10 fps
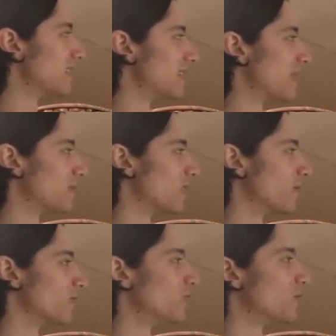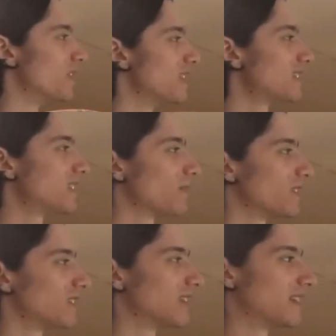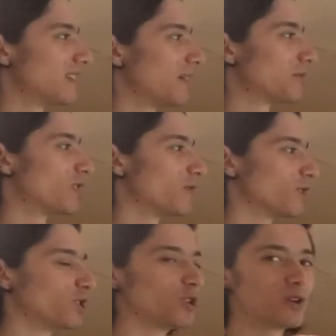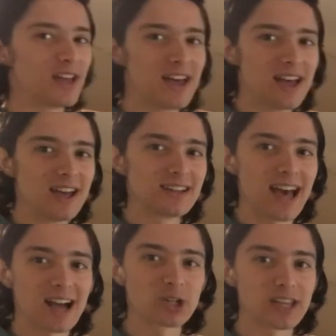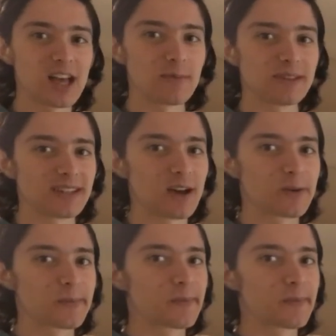than epsilon over 2 and this difference is less than epsilon over 2, to actually help us out.